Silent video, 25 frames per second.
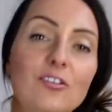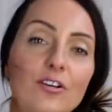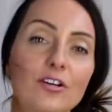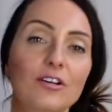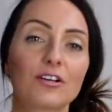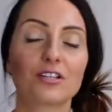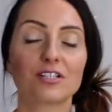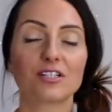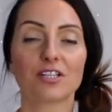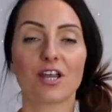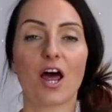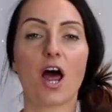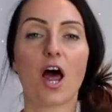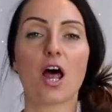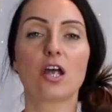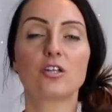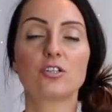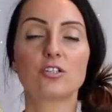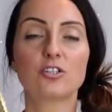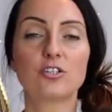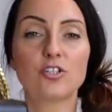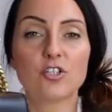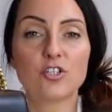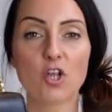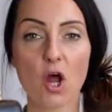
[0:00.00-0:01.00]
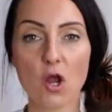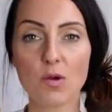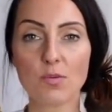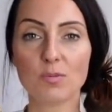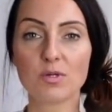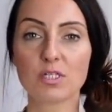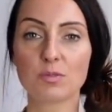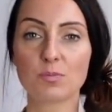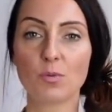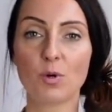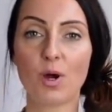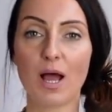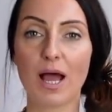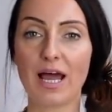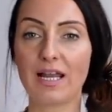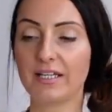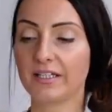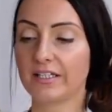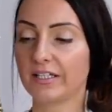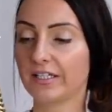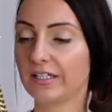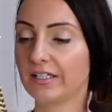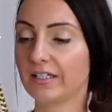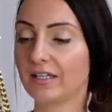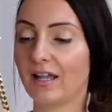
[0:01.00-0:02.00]
looks so much more
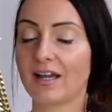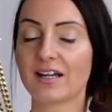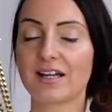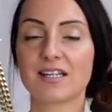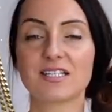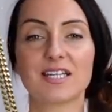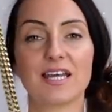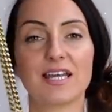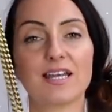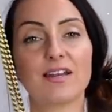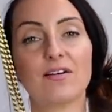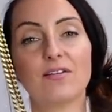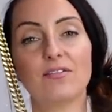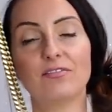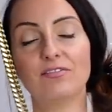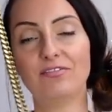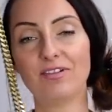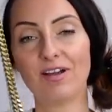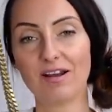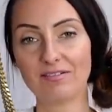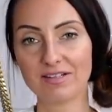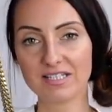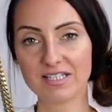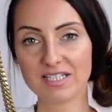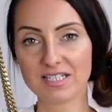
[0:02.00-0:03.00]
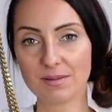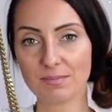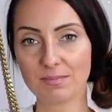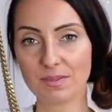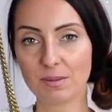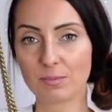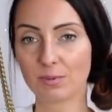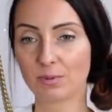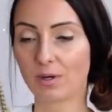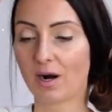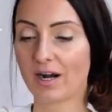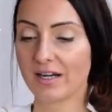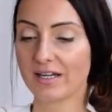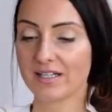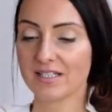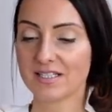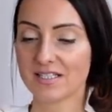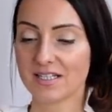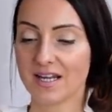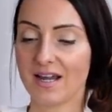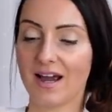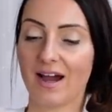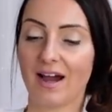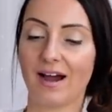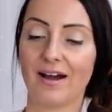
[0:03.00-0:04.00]
elegant. Like I said, very similar
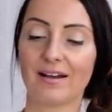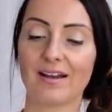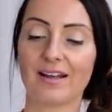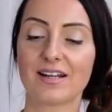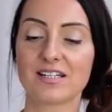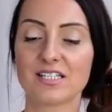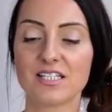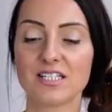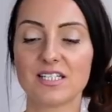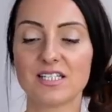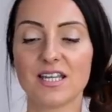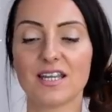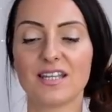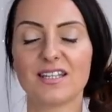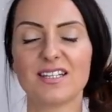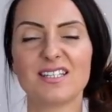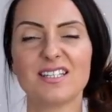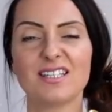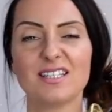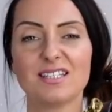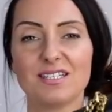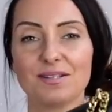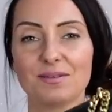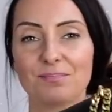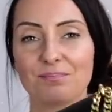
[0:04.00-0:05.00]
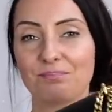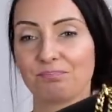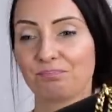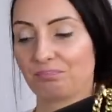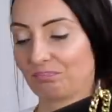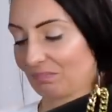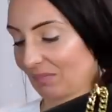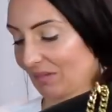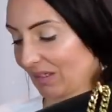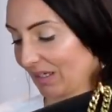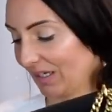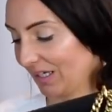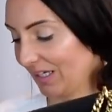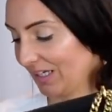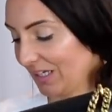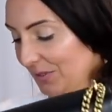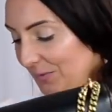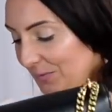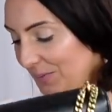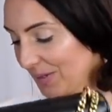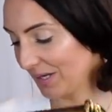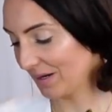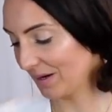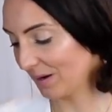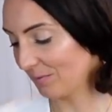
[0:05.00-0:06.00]
price. I'd actually say this is a
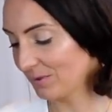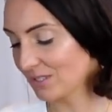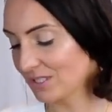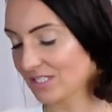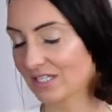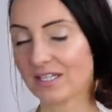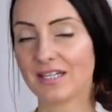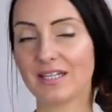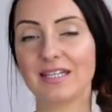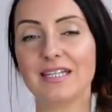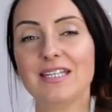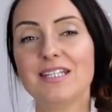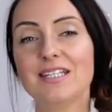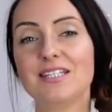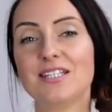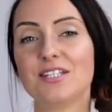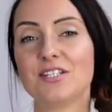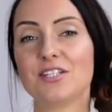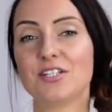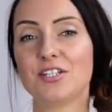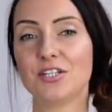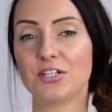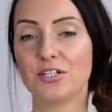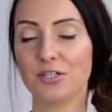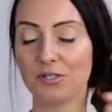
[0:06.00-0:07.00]
little bit, I wouldn't say easier to